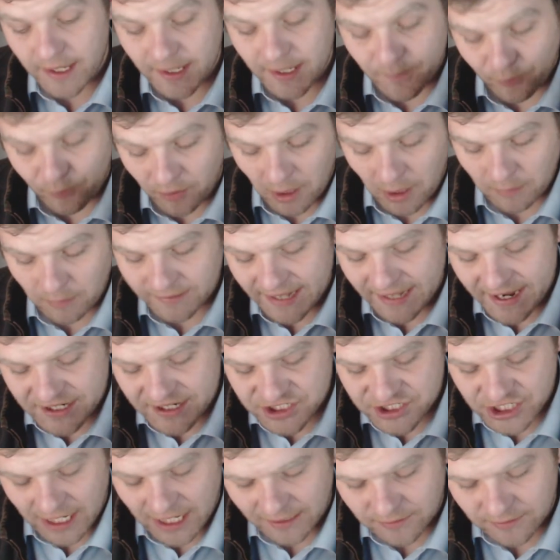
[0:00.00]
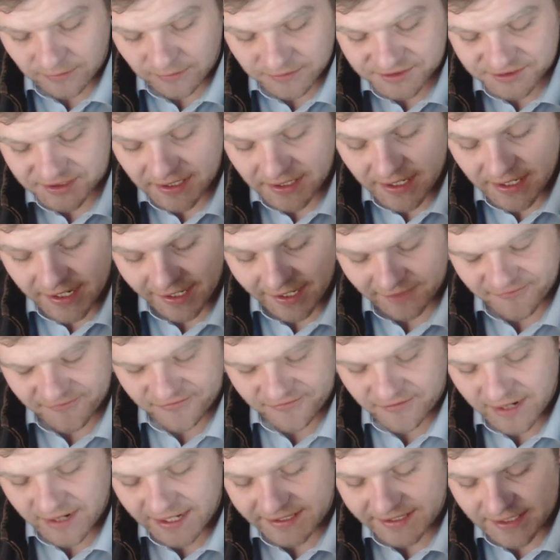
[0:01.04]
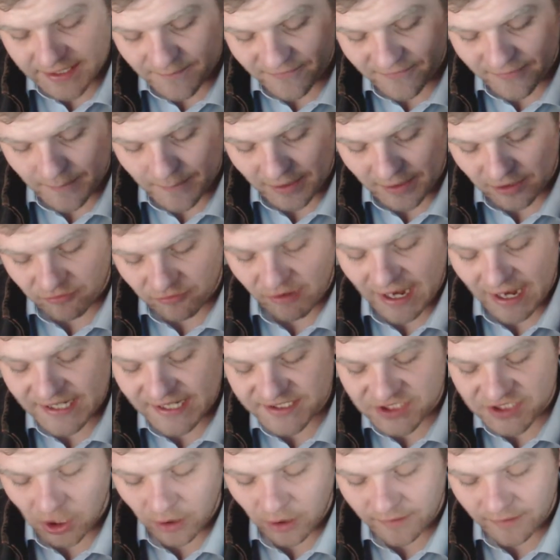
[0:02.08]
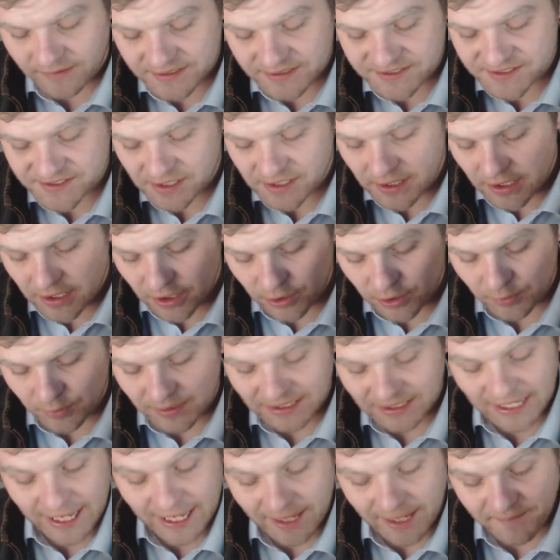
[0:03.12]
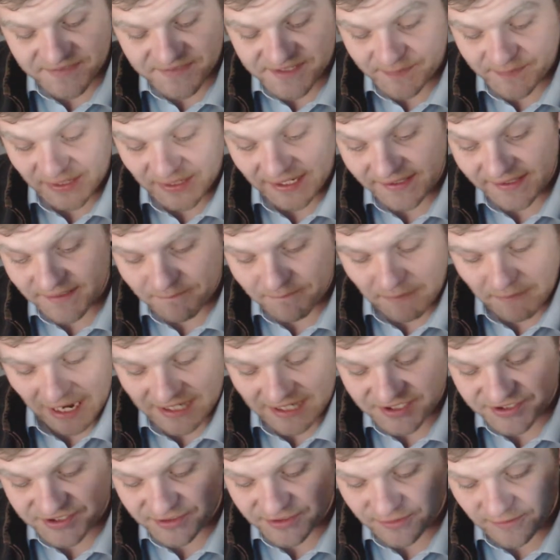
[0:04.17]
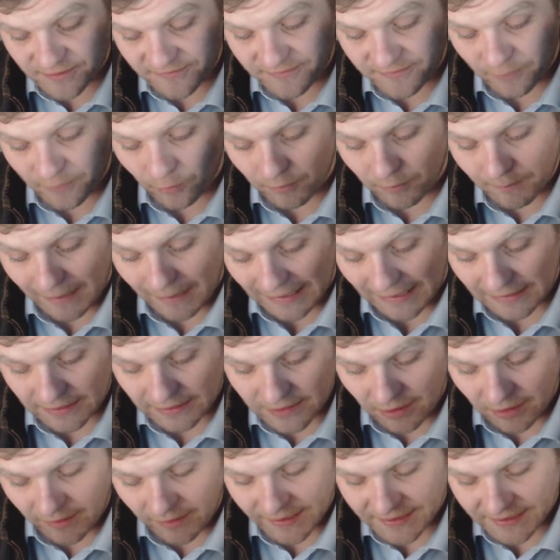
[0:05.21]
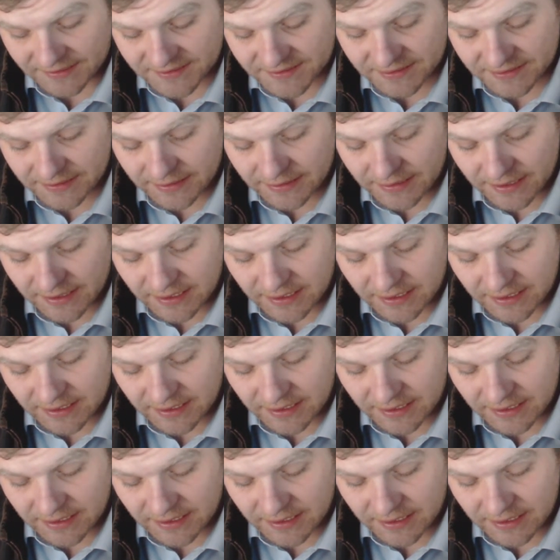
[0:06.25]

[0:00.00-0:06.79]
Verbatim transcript: He broke their shackles and freed them from a great tyrant who claimed to be the master of all mankind.